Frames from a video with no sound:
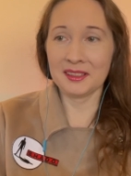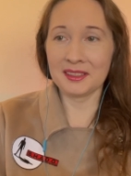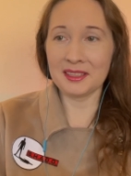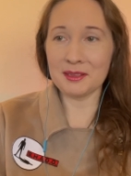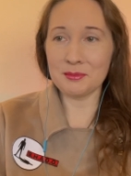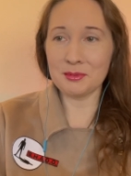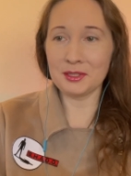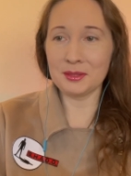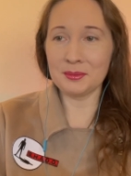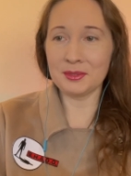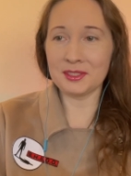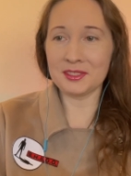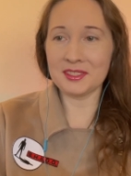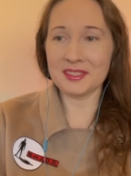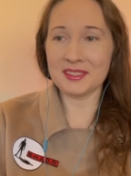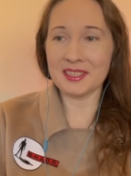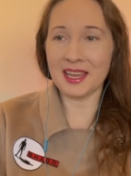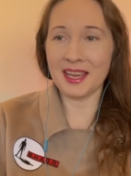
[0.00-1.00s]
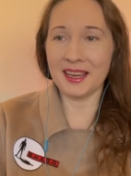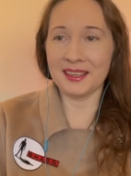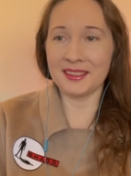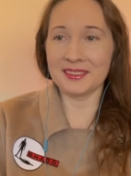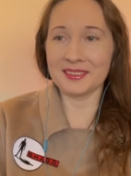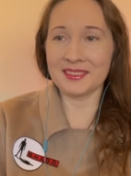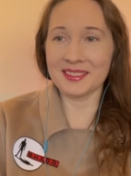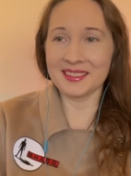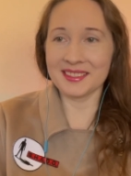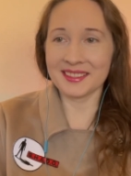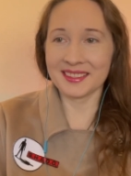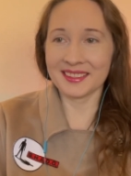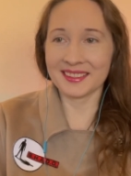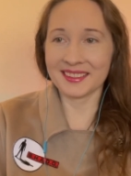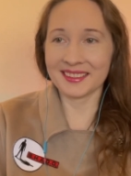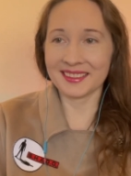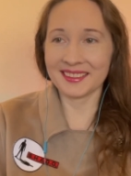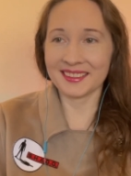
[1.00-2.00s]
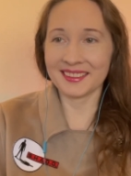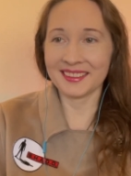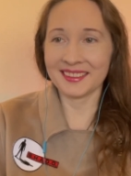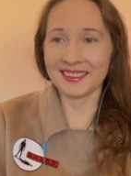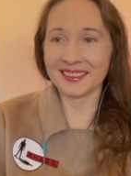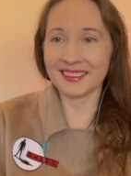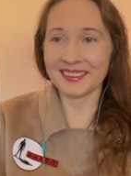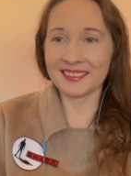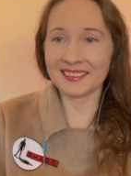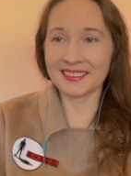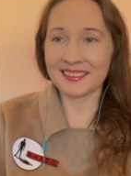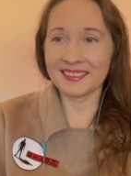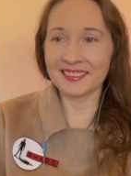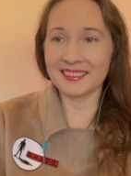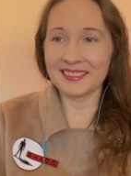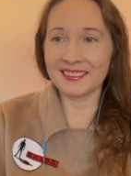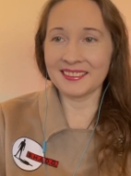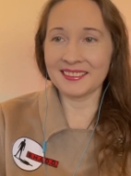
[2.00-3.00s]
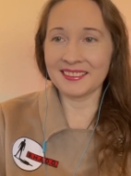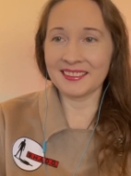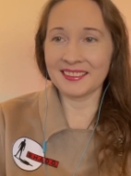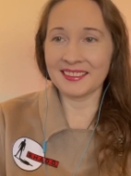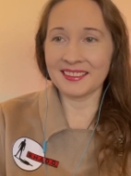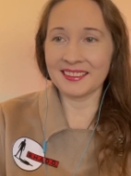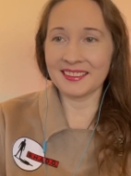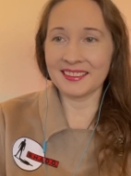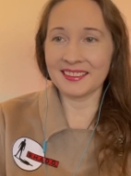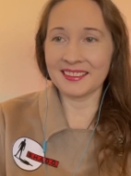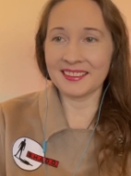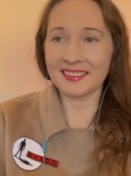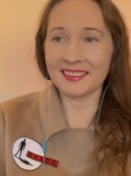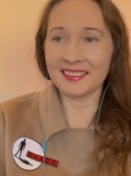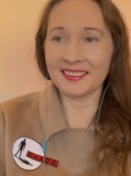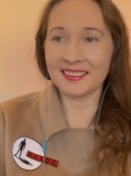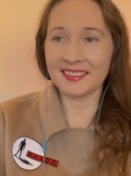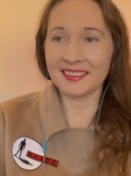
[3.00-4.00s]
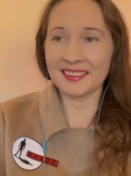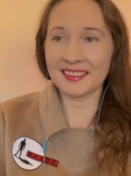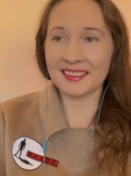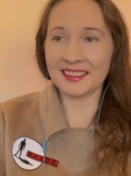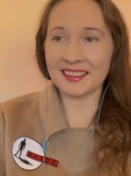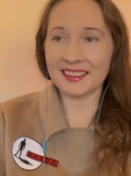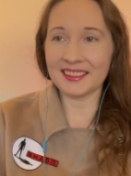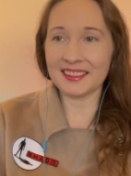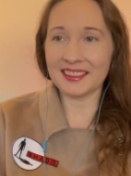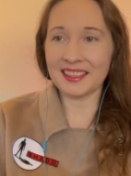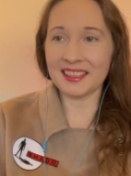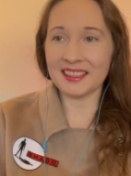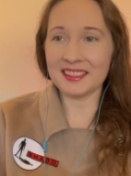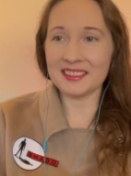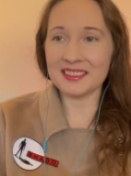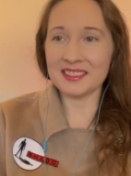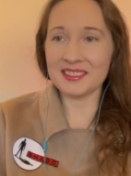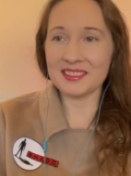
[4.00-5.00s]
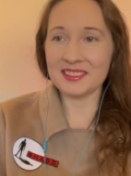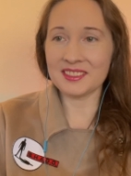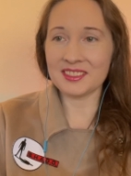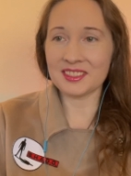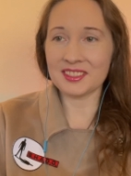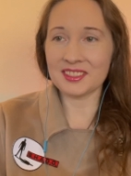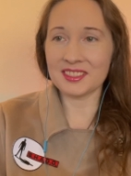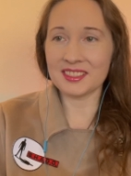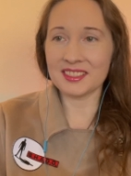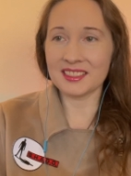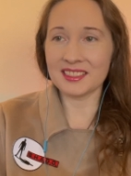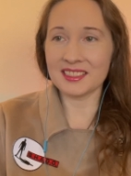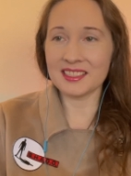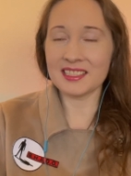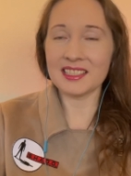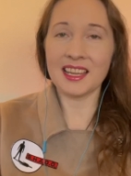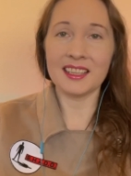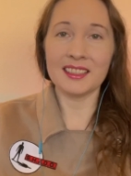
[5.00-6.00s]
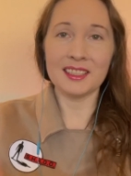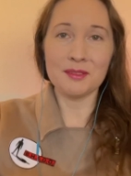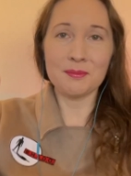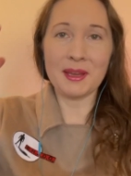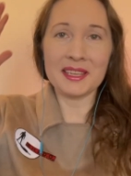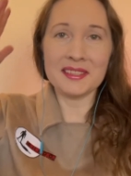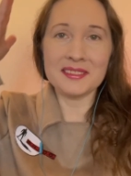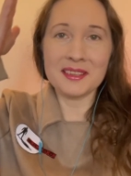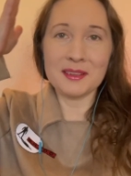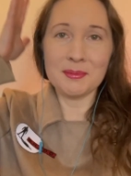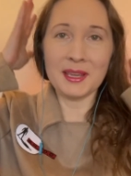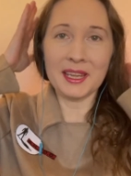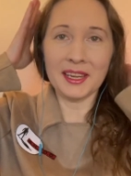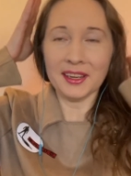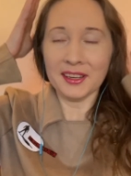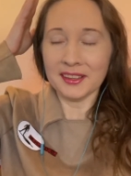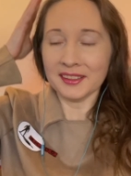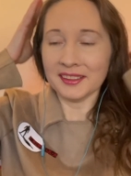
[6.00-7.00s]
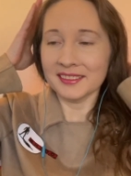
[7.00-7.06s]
that poor person's house. Are you all right, Destiny? Yes, yes, yes just slightly messed up hair.